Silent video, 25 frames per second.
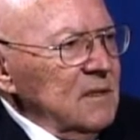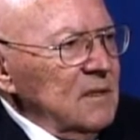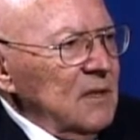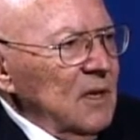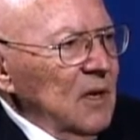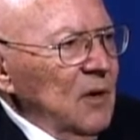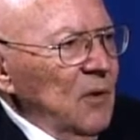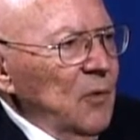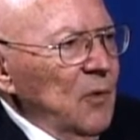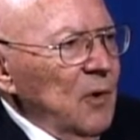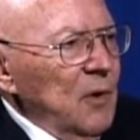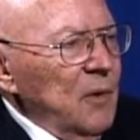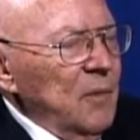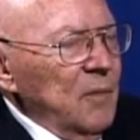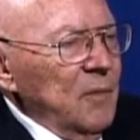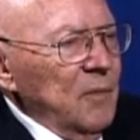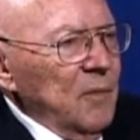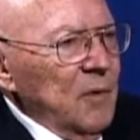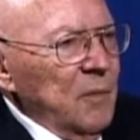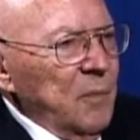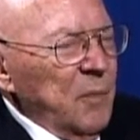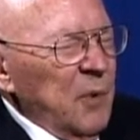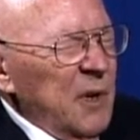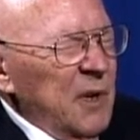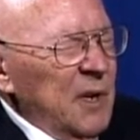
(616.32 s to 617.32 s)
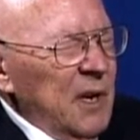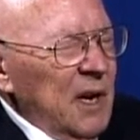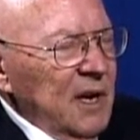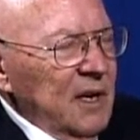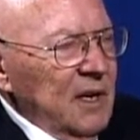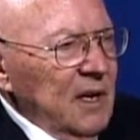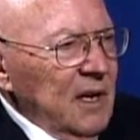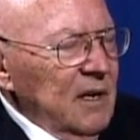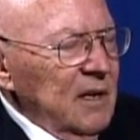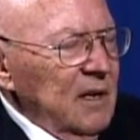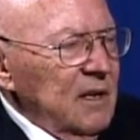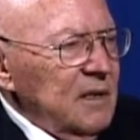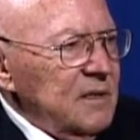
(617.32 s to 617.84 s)
So we're
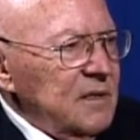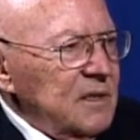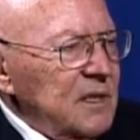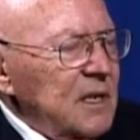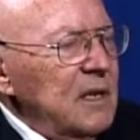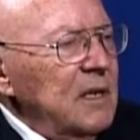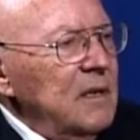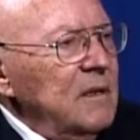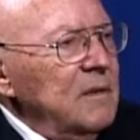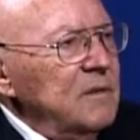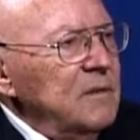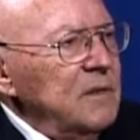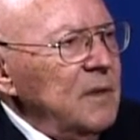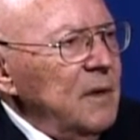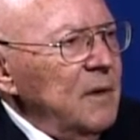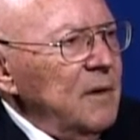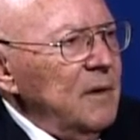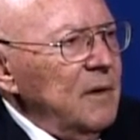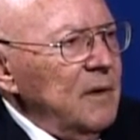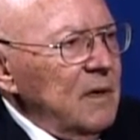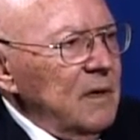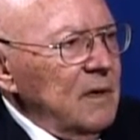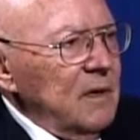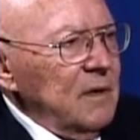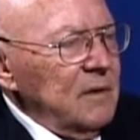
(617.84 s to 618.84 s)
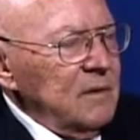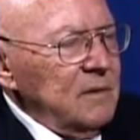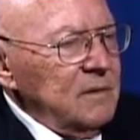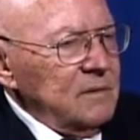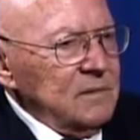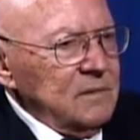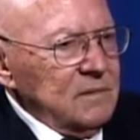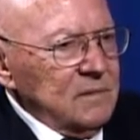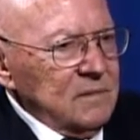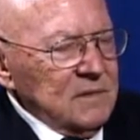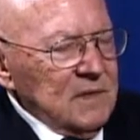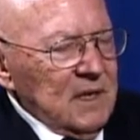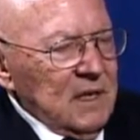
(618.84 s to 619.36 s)
protecting ourselves, our own
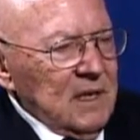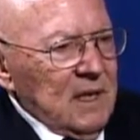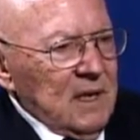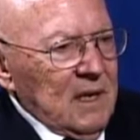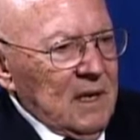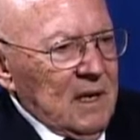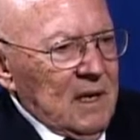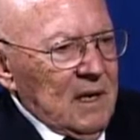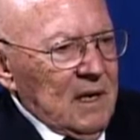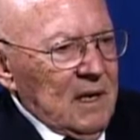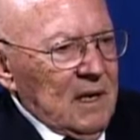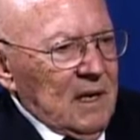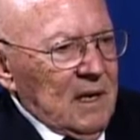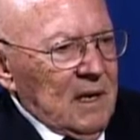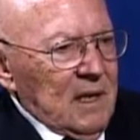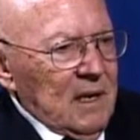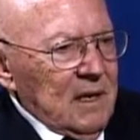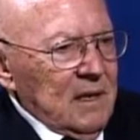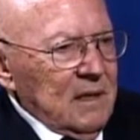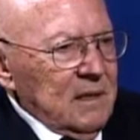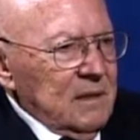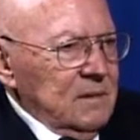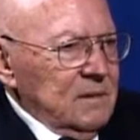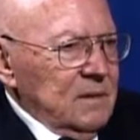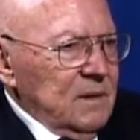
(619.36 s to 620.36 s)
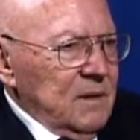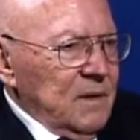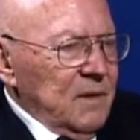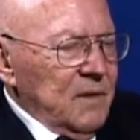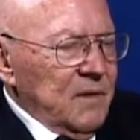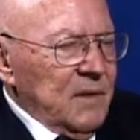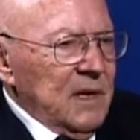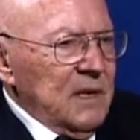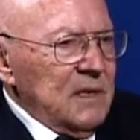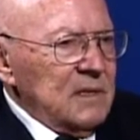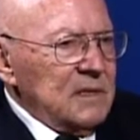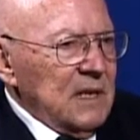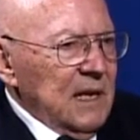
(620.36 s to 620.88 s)

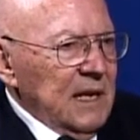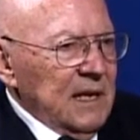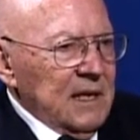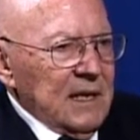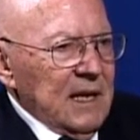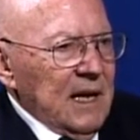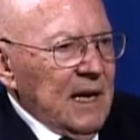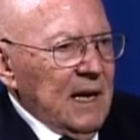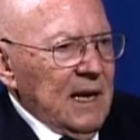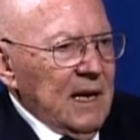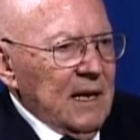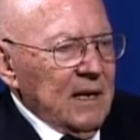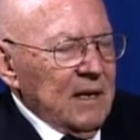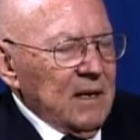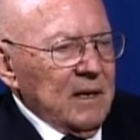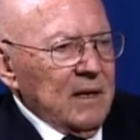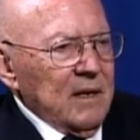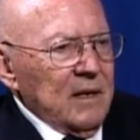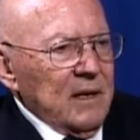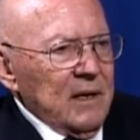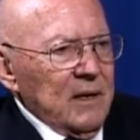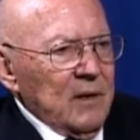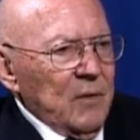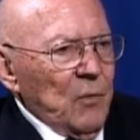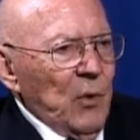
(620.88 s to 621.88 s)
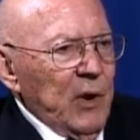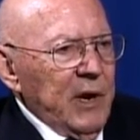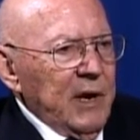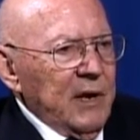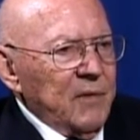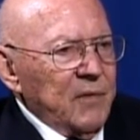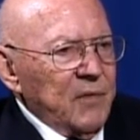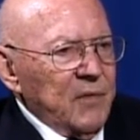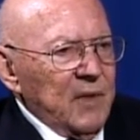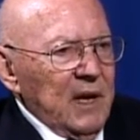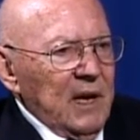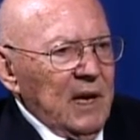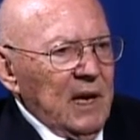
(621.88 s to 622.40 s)
things like that. A way of
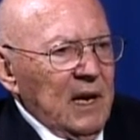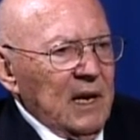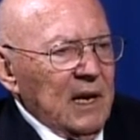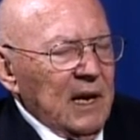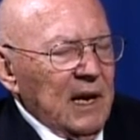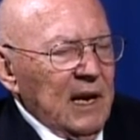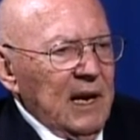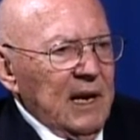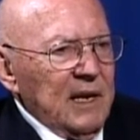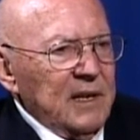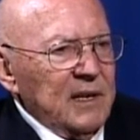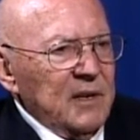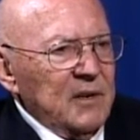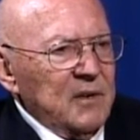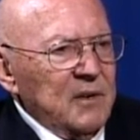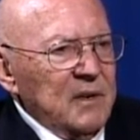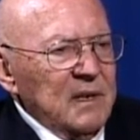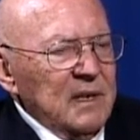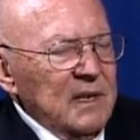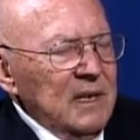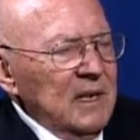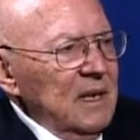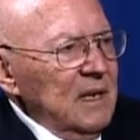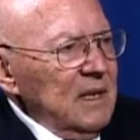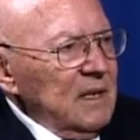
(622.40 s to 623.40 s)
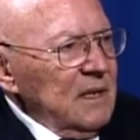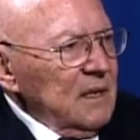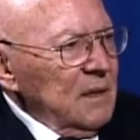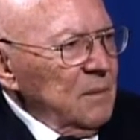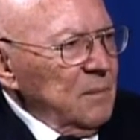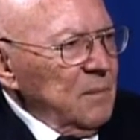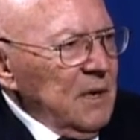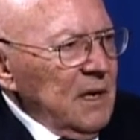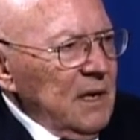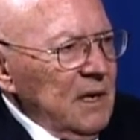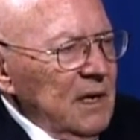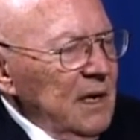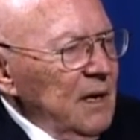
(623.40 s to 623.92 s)
thinking. I had
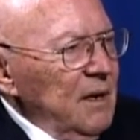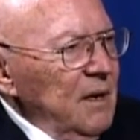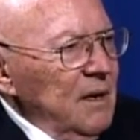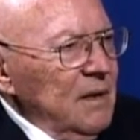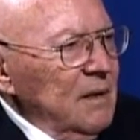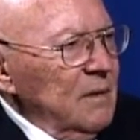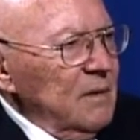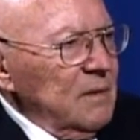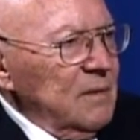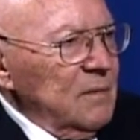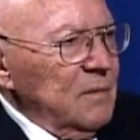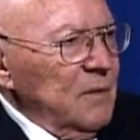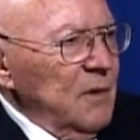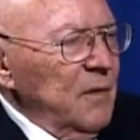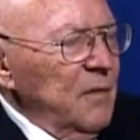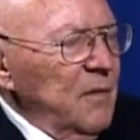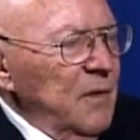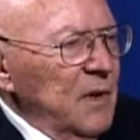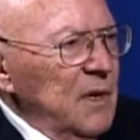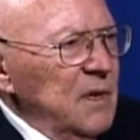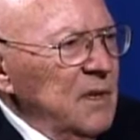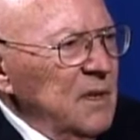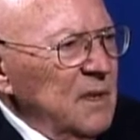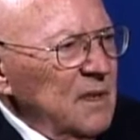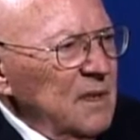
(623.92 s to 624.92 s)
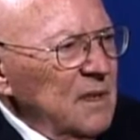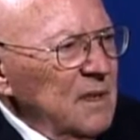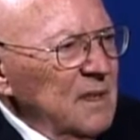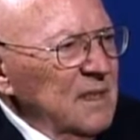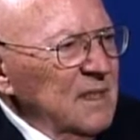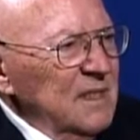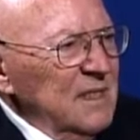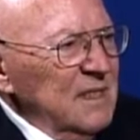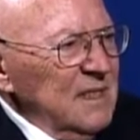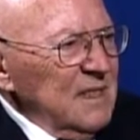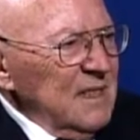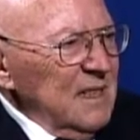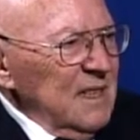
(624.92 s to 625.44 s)
completely revision
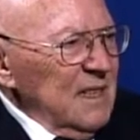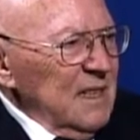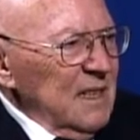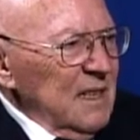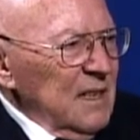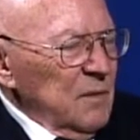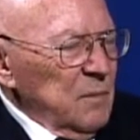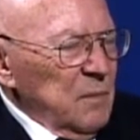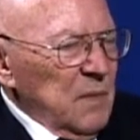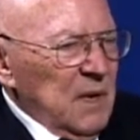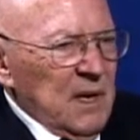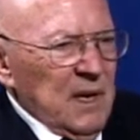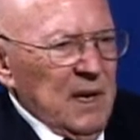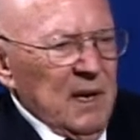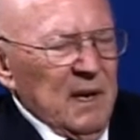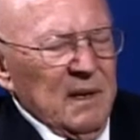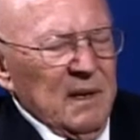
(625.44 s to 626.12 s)
of my